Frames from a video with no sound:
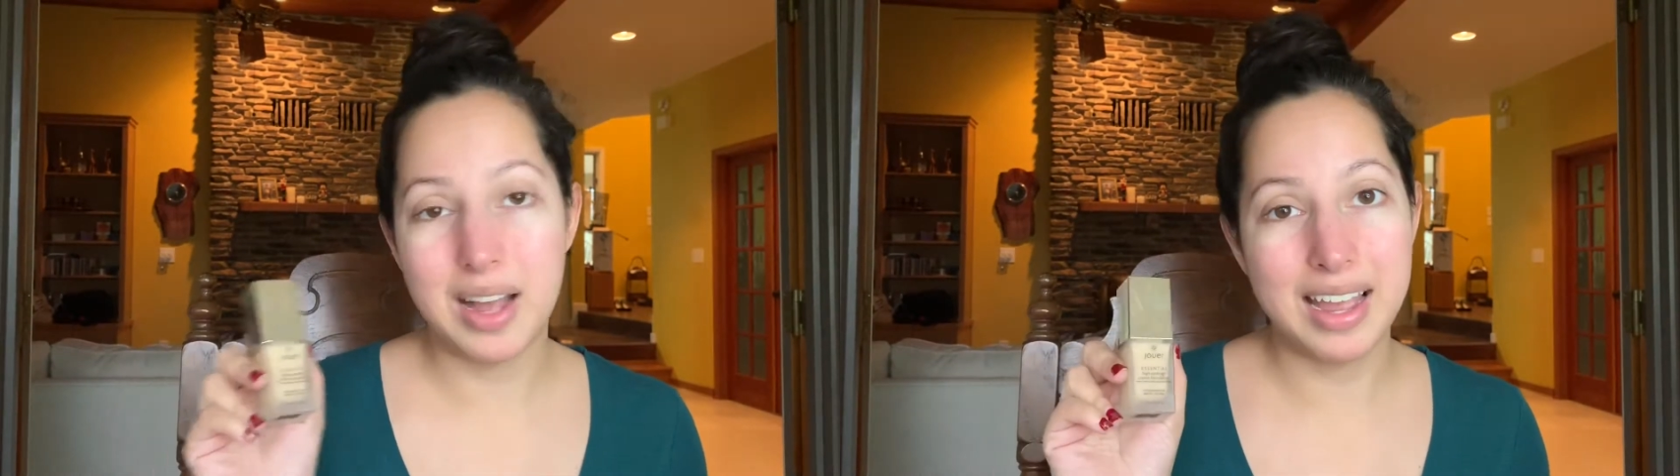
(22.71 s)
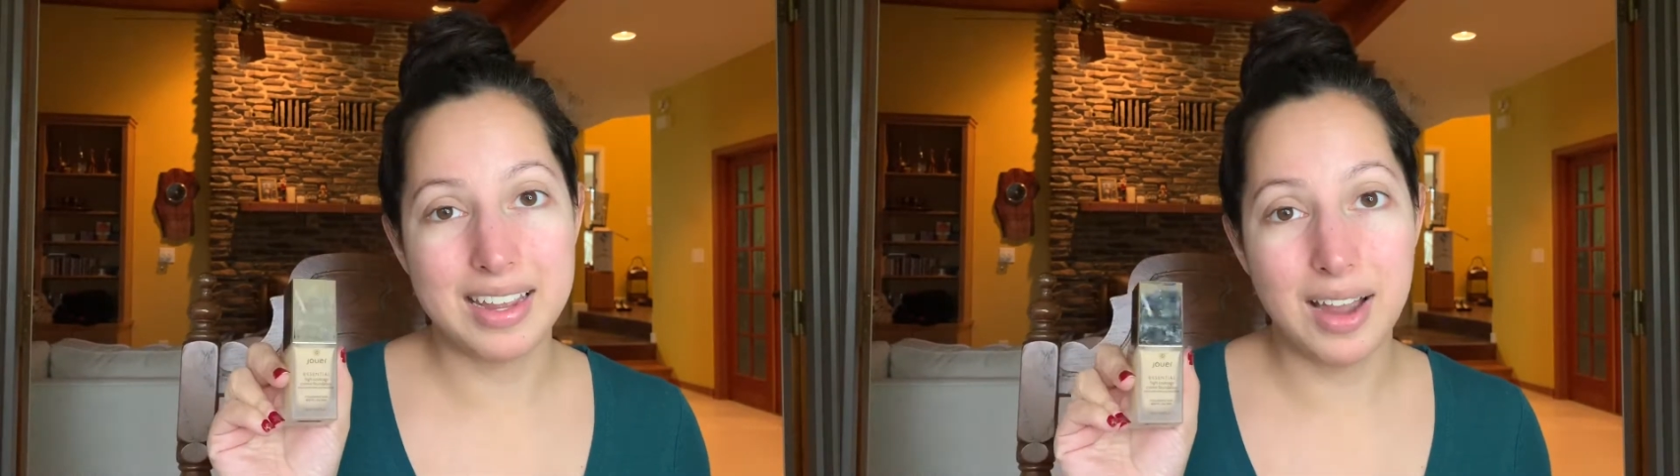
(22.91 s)

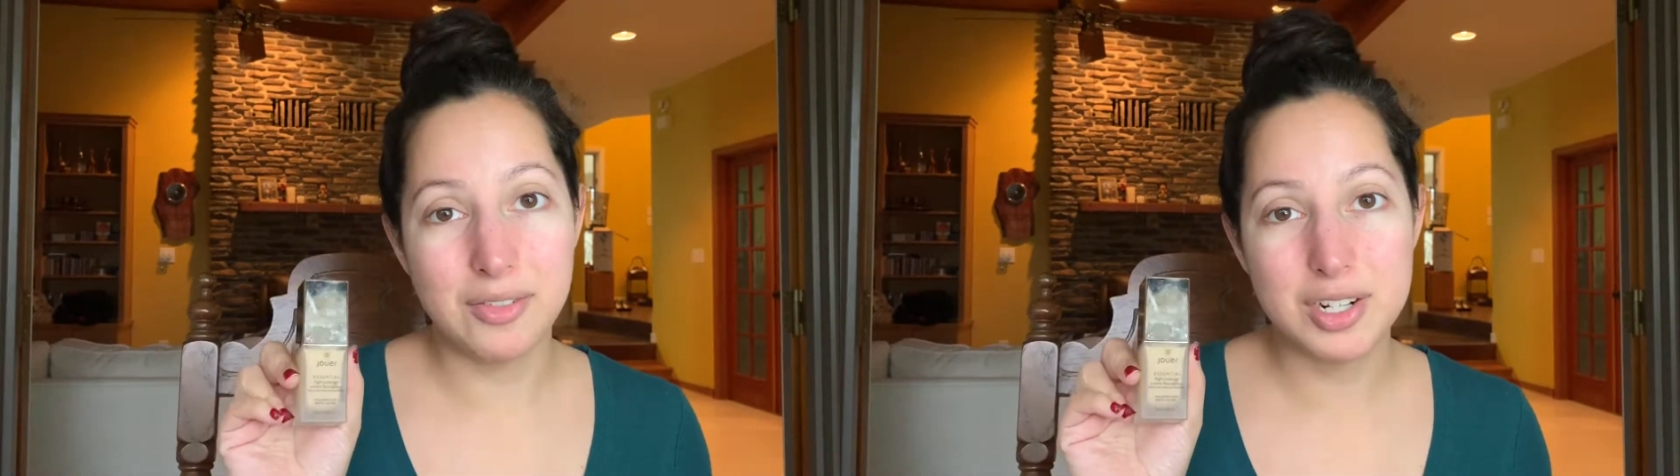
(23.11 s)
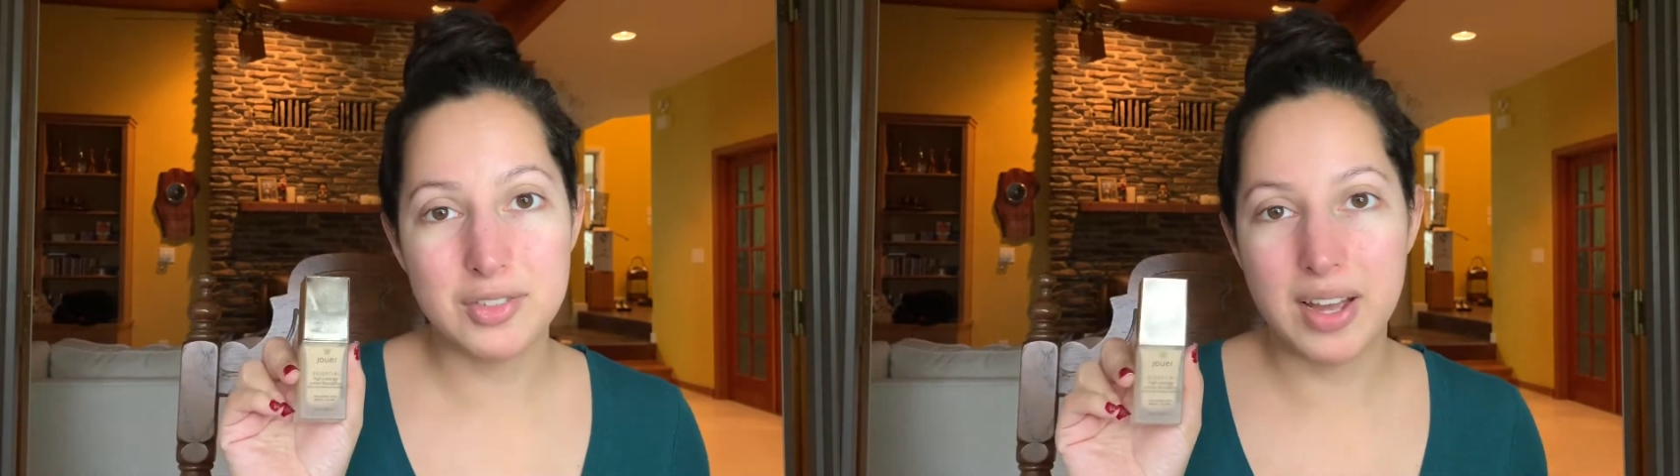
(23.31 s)
High
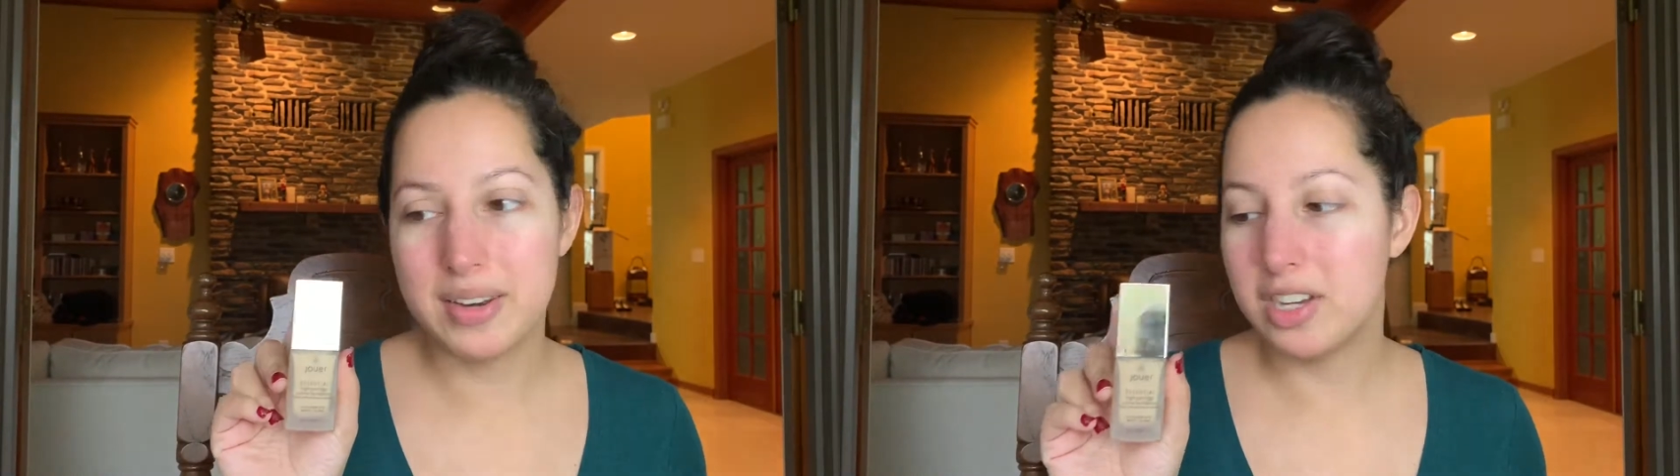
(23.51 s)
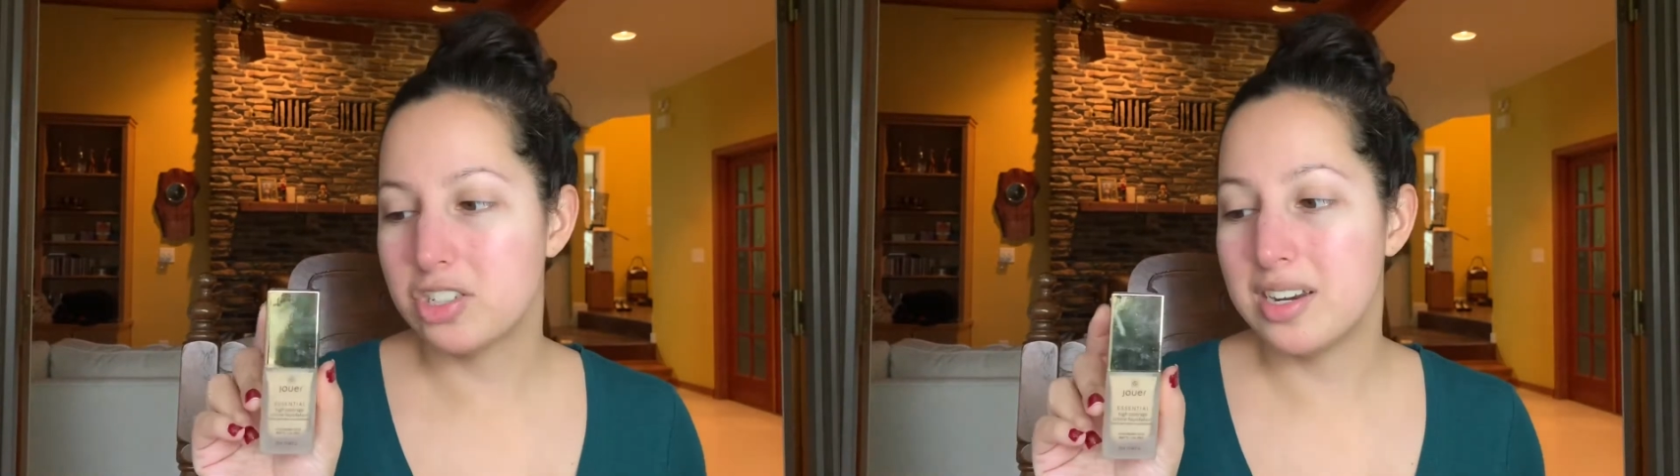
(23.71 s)
Coverage
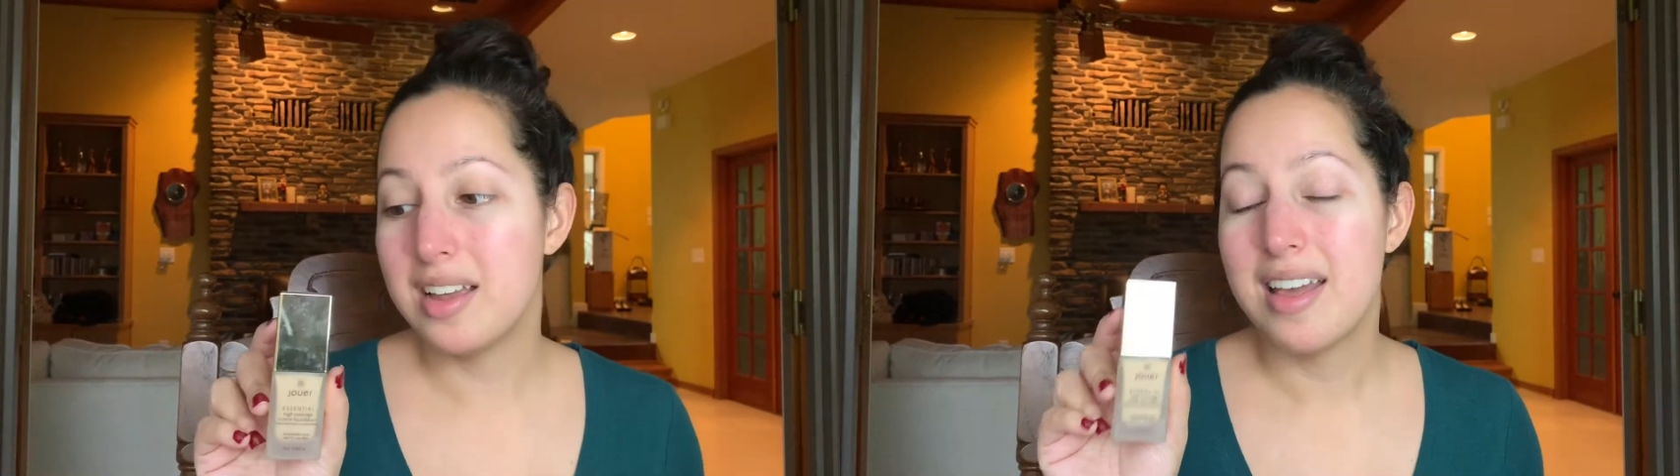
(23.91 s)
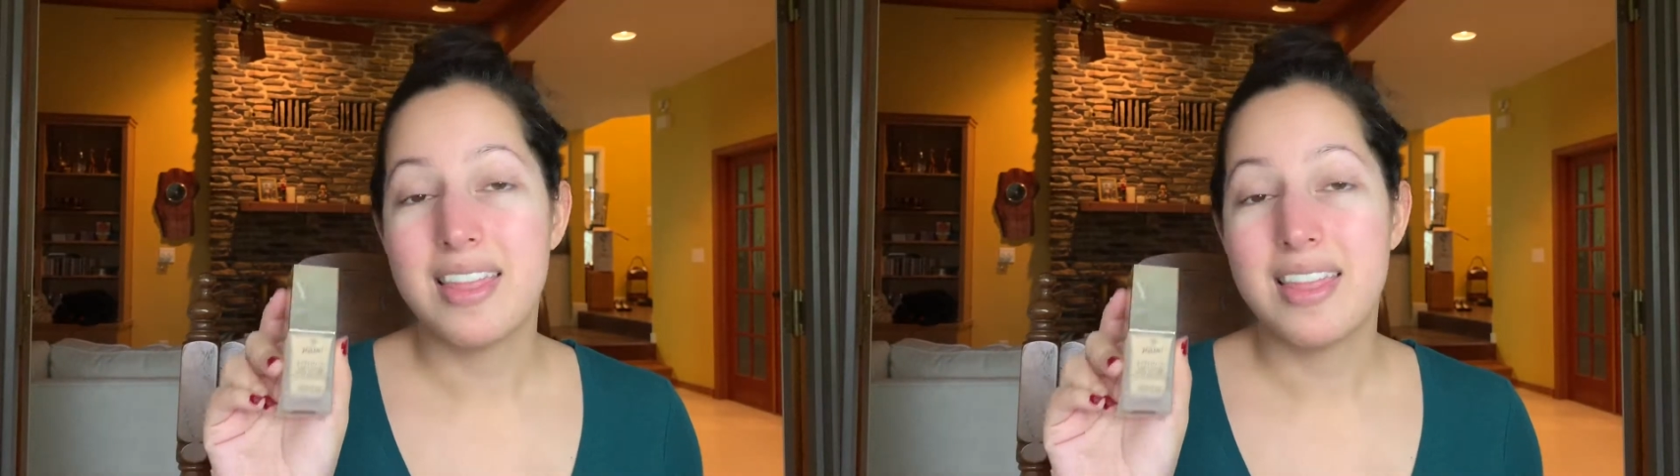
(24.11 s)
Foundation.